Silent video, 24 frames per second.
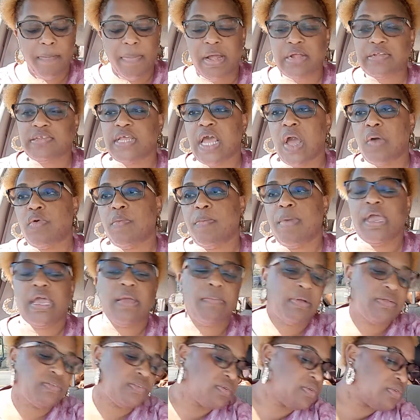By the time we make it,
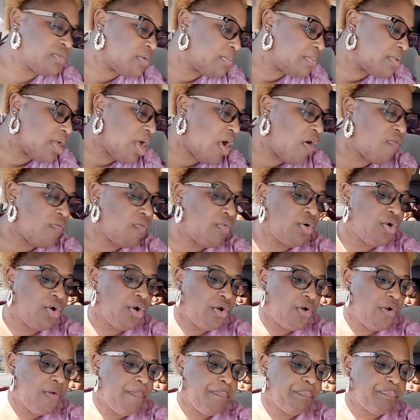my sister will be out of
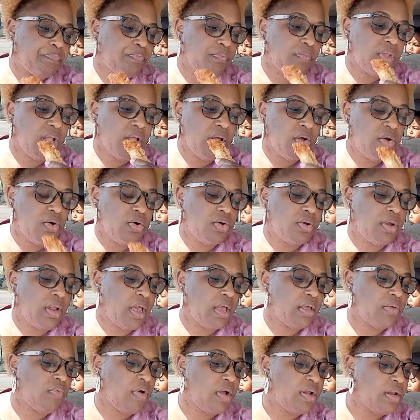work. Uh-oh, nah,
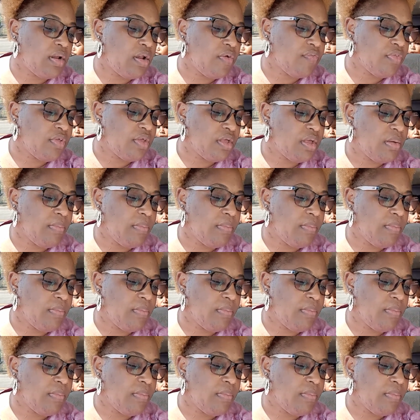you brought that up there.